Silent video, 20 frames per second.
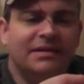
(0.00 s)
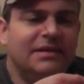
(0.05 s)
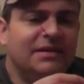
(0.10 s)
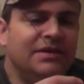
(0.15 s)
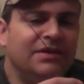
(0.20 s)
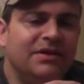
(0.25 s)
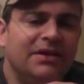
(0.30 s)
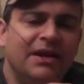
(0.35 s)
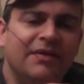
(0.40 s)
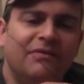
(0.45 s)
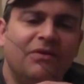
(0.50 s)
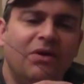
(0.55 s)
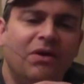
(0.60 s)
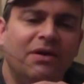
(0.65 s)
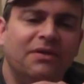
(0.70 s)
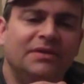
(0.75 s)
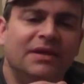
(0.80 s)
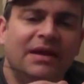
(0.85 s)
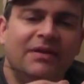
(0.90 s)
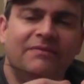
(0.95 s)
you're going to have a
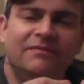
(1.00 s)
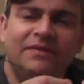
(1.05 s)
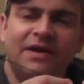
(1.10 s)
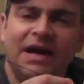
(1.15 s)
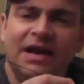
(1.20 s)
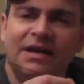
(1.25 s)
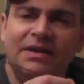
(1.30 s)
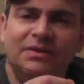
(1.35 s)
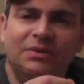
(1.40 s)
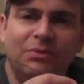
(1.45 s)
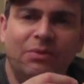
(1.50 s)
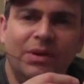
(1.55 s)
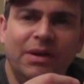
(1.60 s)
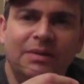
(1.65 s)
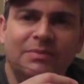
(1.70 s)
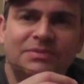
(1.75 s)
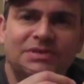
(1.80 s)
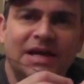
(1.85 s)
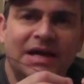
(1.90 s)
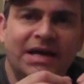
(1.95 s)
hard time finding the
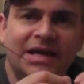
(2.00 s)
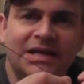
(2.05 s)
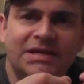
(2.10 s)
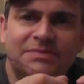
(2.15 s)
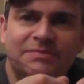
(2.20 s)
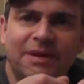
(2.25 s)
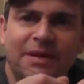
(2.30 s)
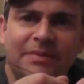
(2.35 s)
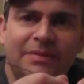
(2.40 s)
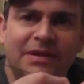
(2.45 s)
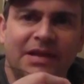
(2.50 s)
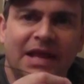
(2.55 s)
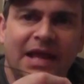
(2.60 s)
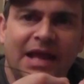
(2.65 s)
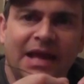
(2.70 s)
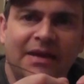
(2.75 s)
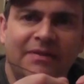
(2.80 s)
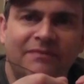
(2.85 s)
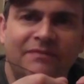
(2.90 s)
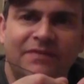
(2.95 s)
whips. I guess maybe at a
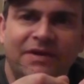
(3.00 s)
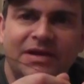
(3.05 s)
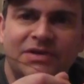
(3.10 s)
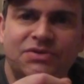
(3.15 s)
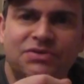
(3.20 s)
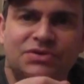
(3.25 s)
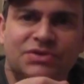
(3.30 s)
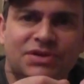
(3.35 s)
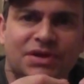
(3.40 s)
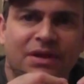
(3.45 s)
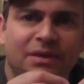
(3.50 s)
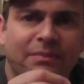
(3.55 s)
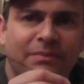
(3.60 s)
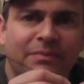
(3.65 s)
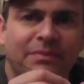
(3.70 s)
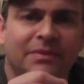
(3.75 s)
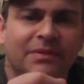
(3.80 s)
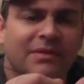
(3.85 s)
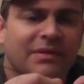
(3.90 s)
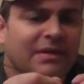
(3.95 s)
ham fest or
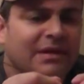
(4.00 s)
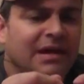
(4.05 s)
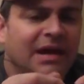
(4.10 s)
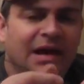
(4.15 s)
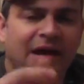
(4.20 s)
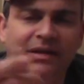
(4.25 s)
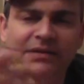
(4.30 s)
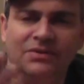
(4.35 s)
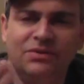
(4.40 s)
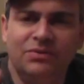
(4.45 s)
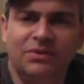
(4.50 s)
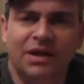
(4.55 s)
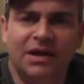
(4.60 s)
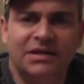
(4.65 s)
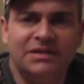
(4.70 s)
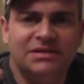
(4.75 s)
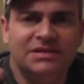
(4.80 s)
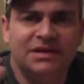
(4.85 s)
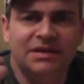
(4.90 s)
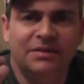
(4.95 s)
something. I do
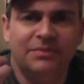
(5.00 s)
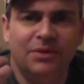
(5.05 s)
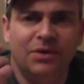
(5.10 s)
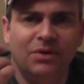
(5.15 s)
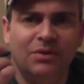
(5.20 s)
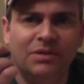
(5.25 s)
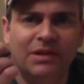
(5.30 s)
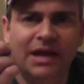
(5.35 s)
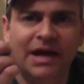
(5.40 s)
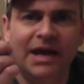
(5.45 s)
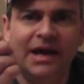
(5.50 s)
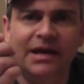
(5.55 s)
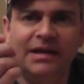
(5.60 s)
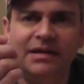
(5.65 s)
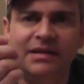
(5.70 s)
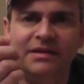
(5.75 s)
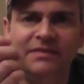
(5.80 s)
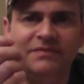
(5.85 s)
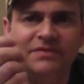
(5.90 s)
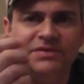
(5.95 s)
not see them online,
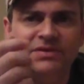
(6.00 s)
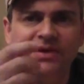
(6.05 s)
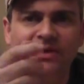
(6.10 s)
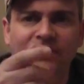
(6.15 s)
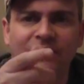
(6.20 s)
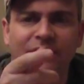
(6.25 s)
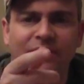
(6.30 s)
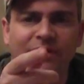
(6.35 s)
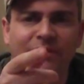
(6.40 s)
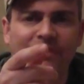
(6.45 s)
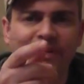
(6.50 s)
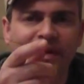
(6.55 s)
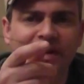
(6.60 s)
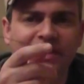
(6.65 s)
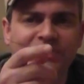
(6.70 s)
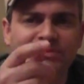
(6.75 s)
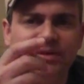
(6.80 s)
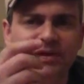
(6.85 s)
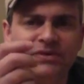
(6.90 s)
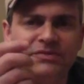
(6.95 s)
and so you're going to pay
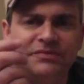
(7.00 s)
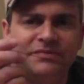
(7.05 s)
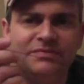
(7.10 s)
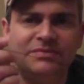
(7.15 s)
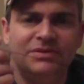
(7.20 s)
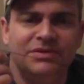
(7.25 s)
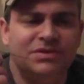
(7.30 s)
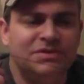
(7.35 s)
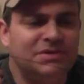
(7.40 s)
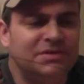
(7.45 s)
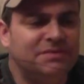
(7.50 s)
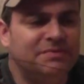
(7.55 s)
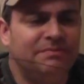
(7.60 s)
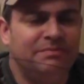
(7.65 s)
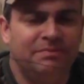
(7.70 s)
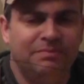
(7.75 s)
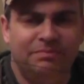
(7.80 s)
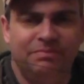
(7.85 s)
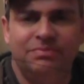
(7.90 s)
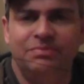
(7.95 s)
as much, just
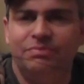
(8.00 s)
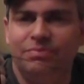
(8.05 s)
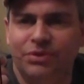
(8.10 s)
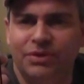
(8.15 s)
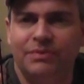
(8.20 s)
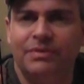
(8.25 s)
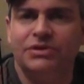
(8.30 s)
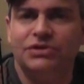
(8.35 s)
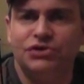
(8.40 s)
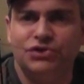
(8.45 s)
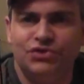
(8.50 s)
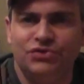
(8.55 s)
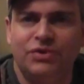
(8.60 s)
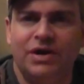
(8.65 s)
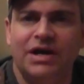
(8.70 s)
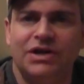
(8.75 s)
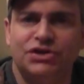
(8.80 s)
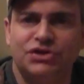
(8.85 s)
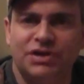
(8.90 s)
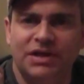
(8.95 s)
pretty much
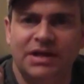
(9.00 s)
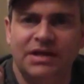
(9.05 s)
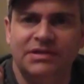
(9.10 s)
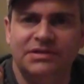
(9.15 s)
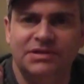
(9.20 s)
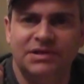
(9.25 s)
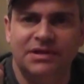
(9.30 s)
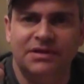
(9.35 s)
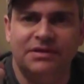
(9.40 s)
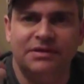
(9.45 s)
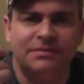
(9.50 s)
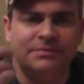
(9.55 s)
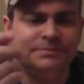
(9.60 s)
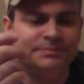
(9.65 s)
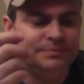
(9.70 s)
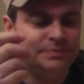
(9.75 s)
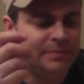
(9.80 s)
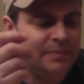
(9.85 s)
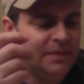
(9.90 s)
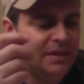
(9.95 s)
trash the antenna.
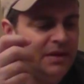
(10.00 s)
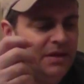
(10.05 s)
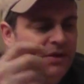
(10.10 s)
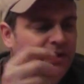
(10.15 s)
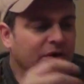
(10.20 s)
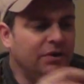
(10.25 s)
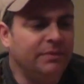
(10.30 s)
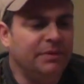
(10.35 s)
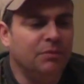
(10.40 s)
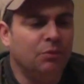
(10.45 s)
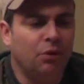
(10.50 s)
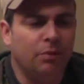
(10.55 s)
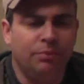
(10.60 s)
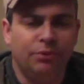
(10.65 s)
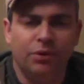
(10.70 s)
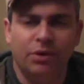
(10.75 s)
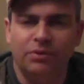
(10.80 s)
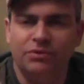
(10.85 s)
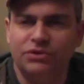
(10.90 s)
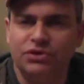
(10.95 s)
You're going to be more
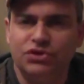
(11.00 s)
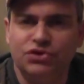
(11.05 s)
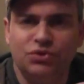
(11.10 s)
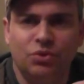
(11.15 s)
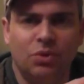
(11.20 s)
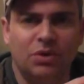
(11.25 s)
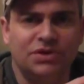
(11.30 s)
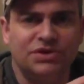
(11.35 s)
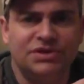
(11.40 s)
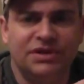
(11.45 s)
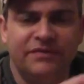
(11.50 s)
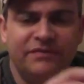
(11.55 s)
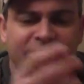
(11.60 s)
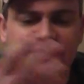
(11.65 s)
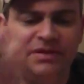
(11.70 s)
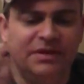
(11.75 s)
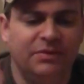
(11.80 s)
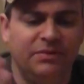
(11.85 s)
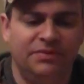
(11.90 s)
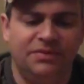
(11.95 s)
prone to shorts and
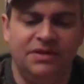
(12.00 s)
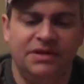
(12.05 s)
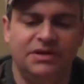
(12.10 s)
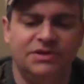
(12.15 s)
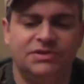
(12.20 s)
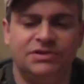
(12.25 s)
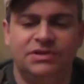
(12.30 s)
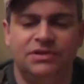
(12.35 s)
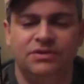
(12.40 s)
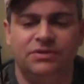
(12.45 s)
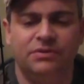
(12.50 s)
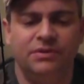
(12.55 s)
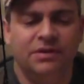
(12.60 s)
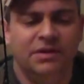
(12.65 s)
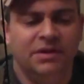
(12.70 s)
everything with these too.